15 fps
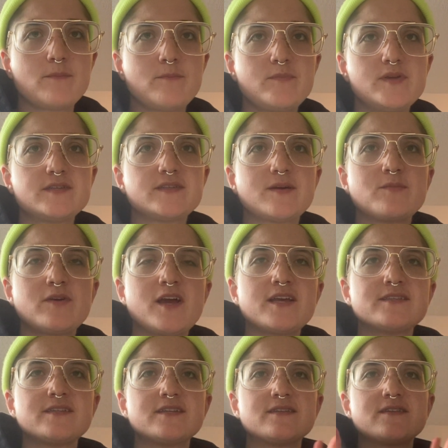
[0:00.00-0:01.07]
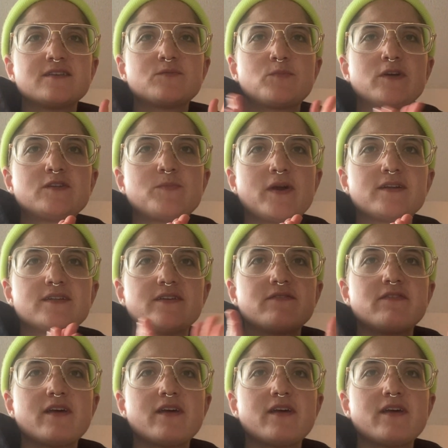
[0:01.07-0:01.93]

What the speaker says: be summarized as this perspective